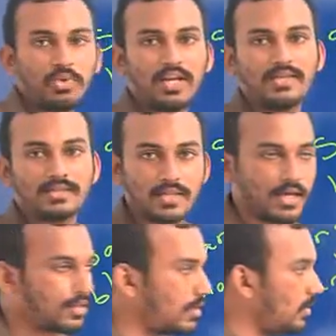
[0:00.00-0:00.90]
be less
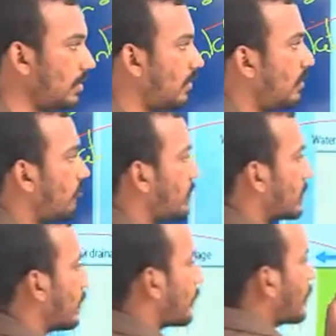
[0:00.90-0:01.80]
than the
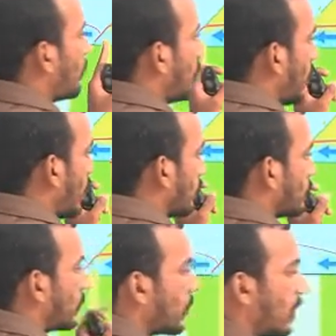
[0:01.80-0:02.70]
width of the medium.
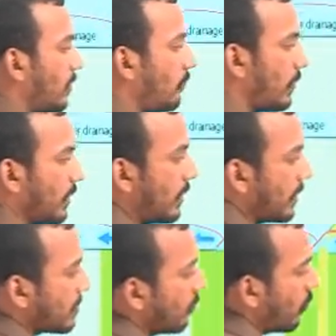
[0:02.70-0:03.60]
Okay, if we increase